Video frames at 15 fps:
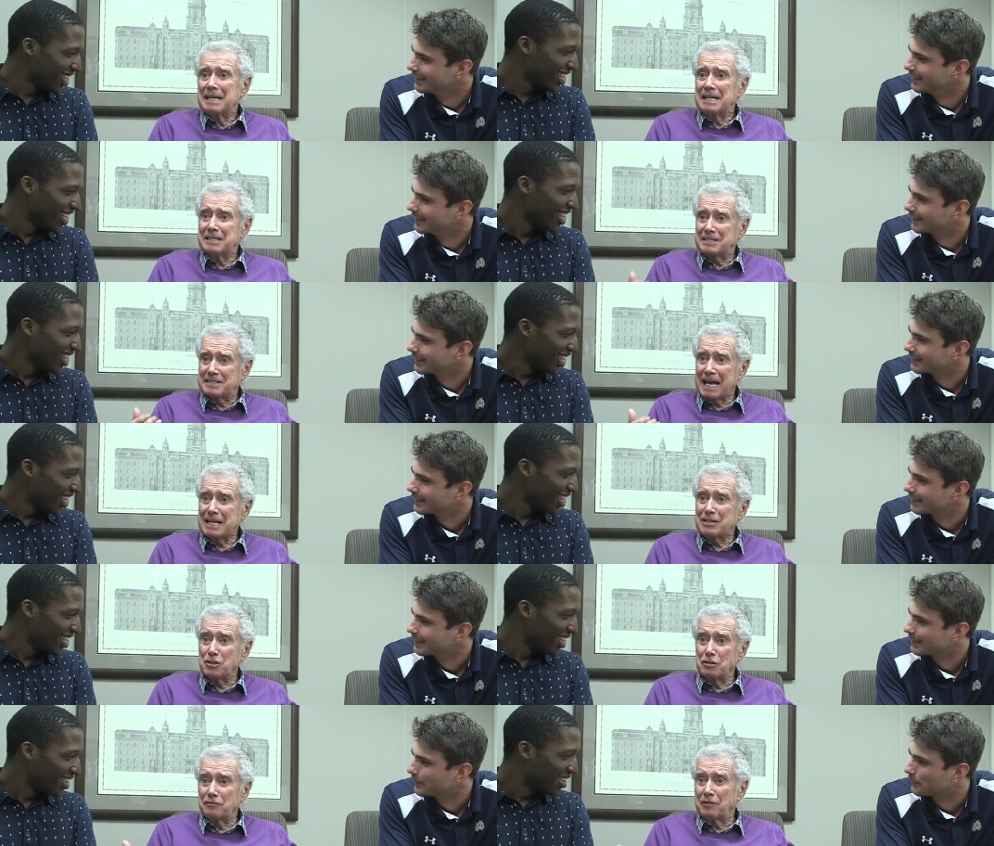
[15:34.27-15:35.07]
Speaker 1: Is
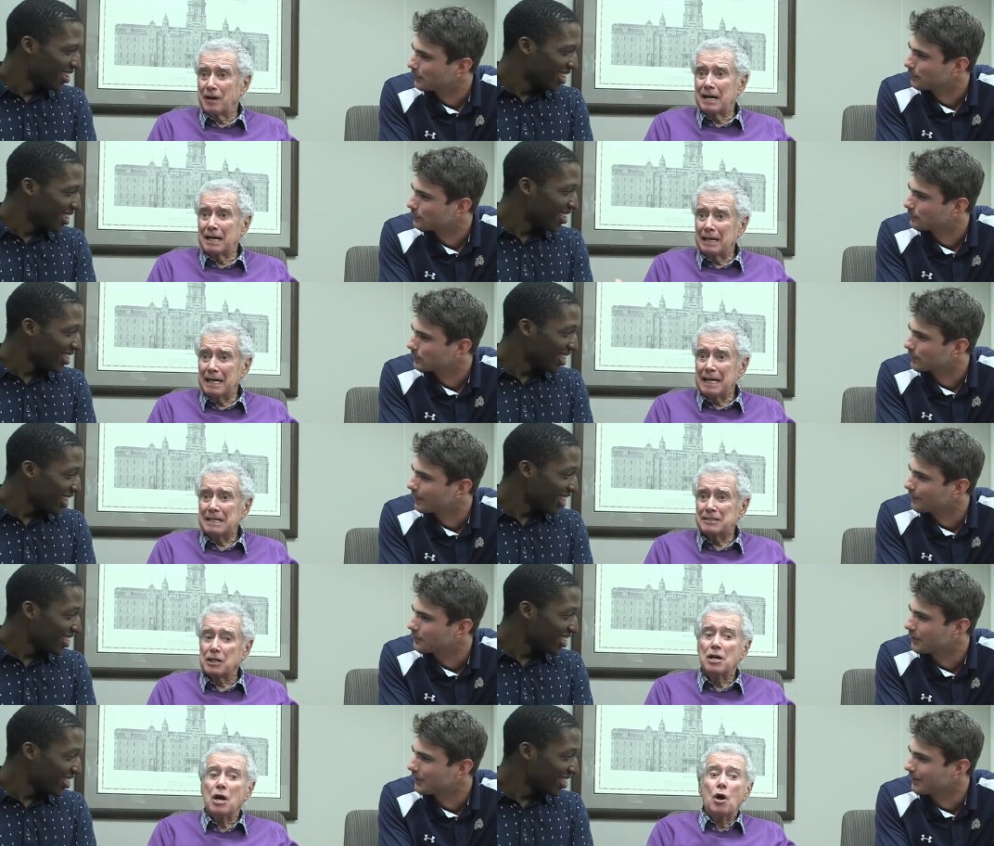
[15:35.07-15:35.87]
that your final
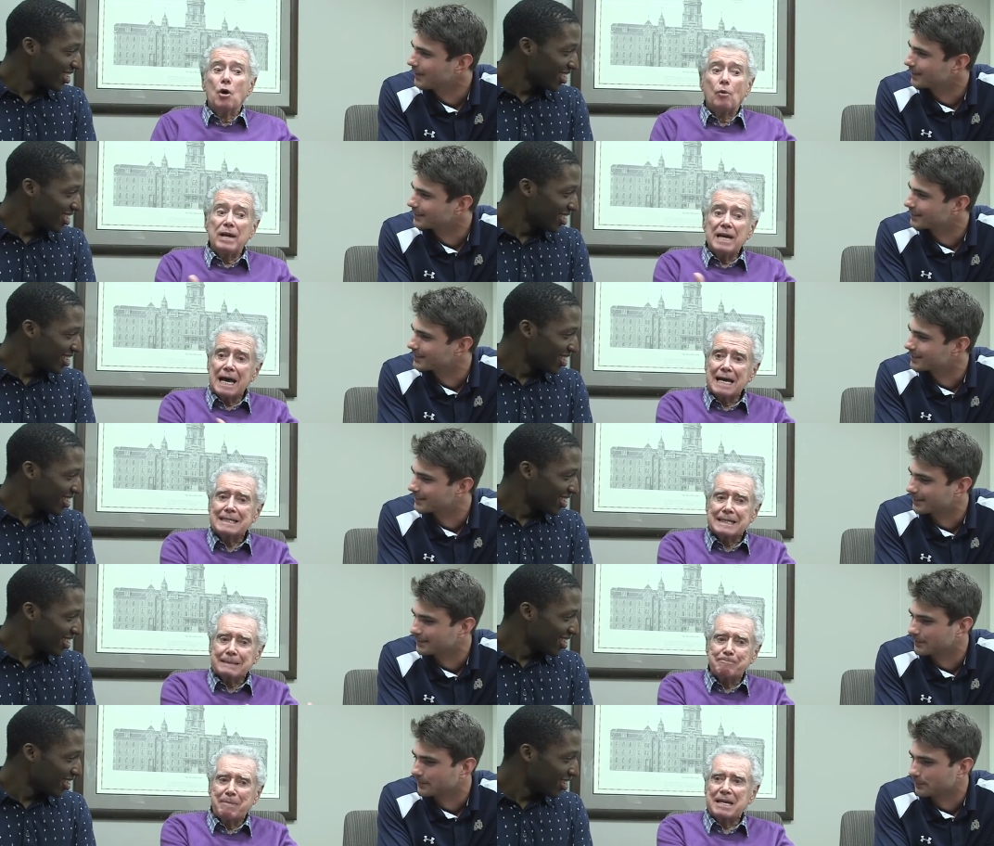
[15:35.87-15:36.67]
answer? Of course. We
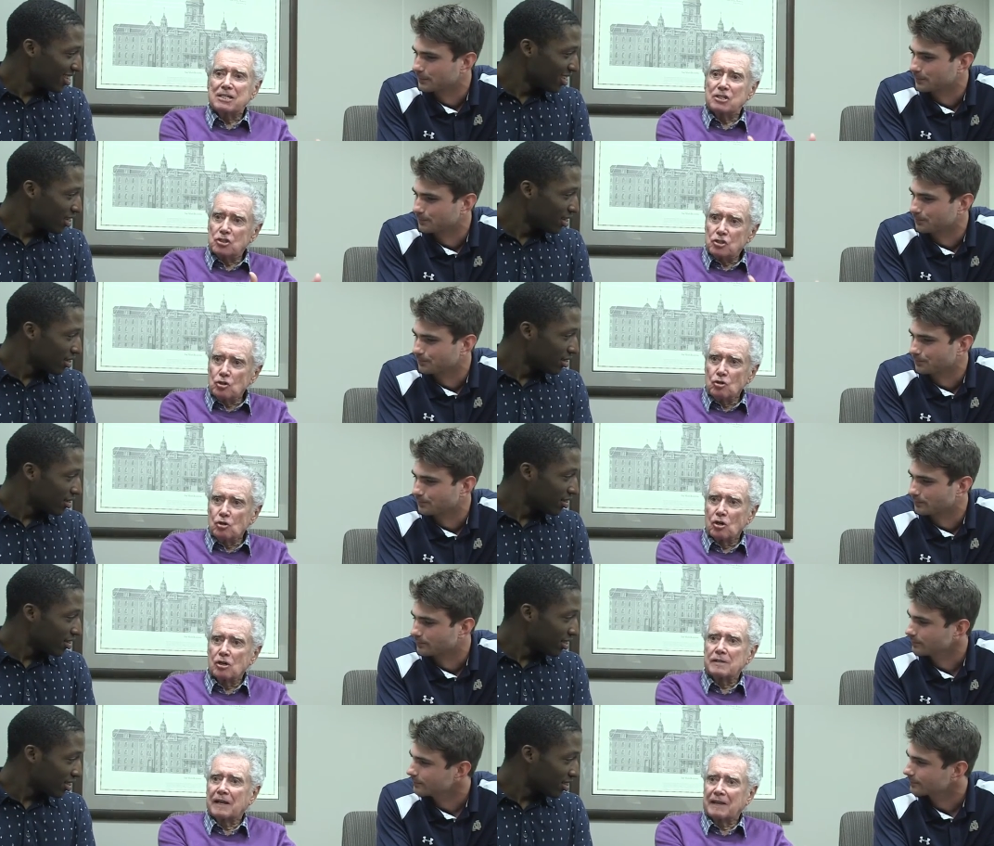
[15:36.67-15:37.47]
had to make
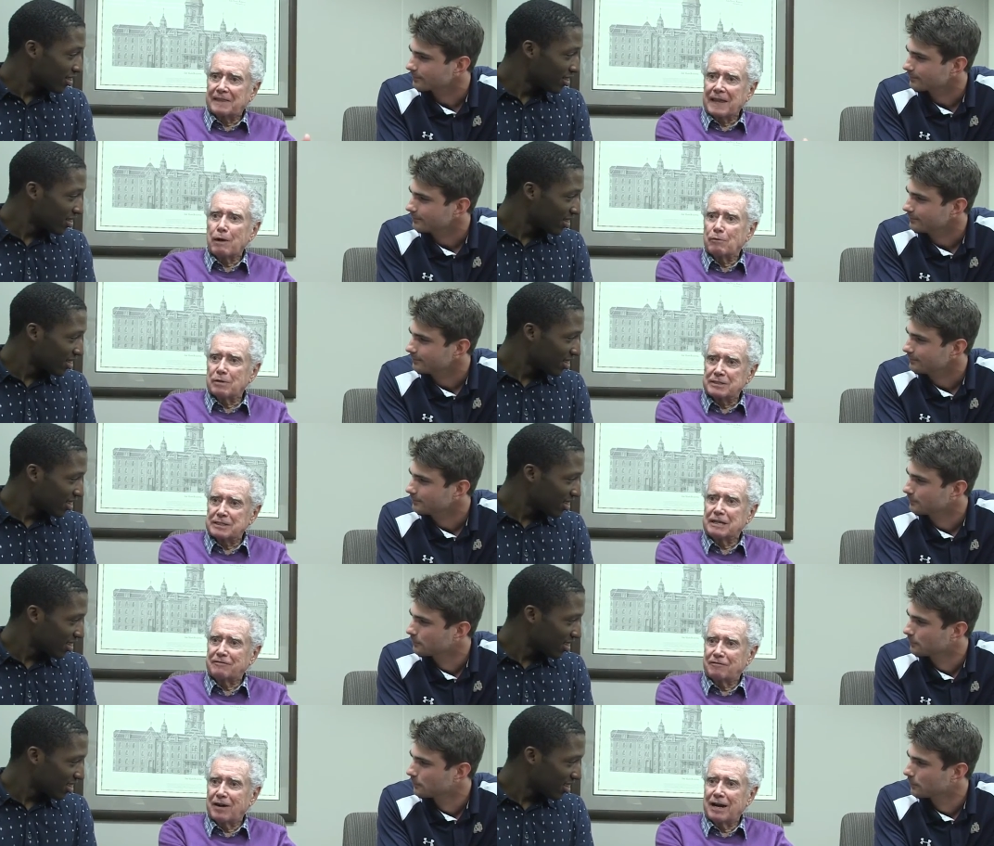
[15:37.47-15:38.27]
sure that that was
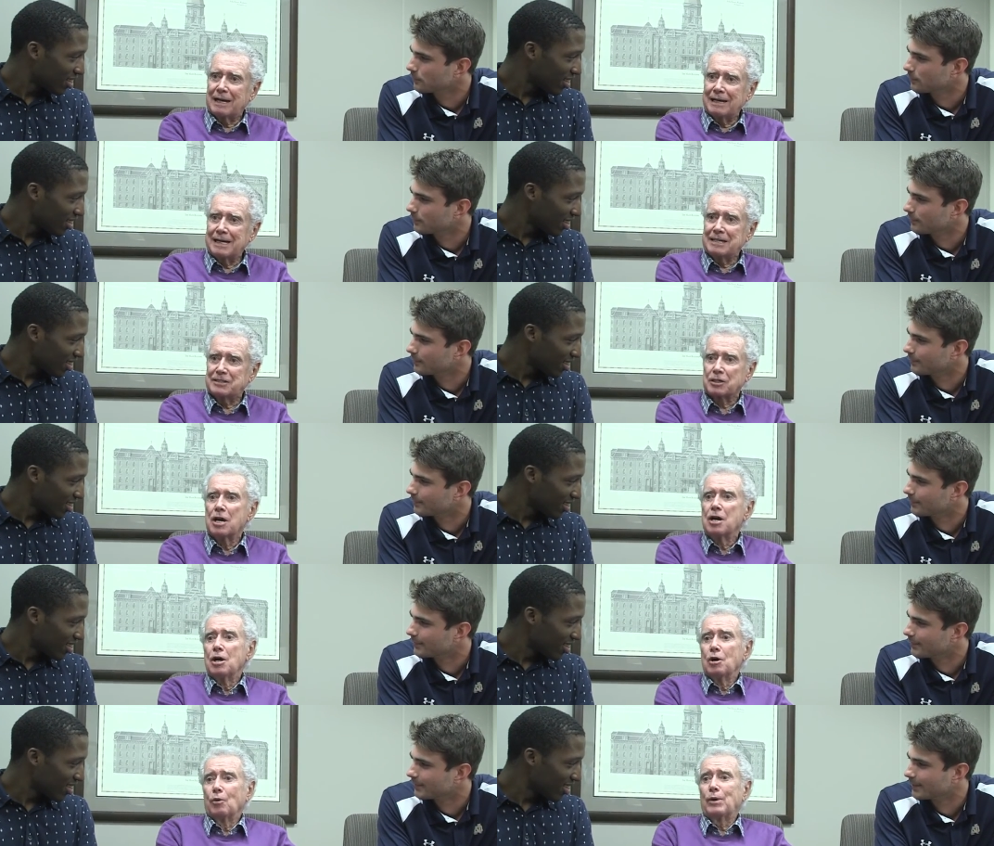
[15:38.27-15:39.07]
their final answer.
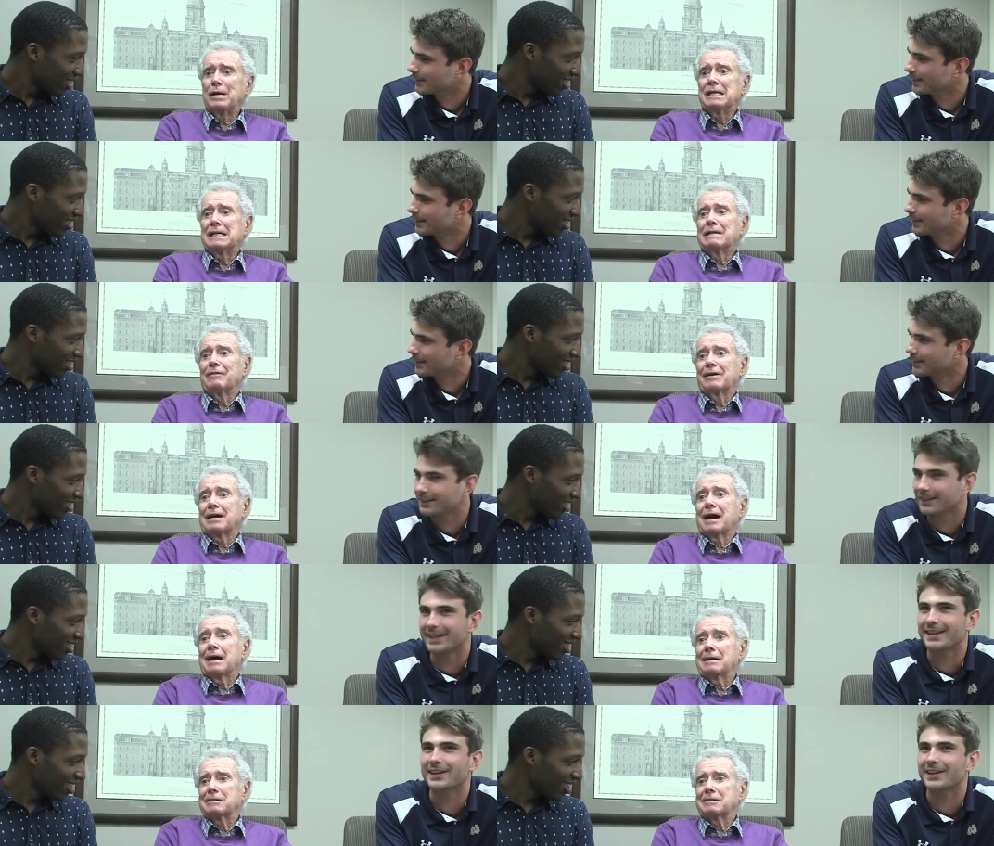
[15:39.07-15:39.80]
Legally. We didn't have a guy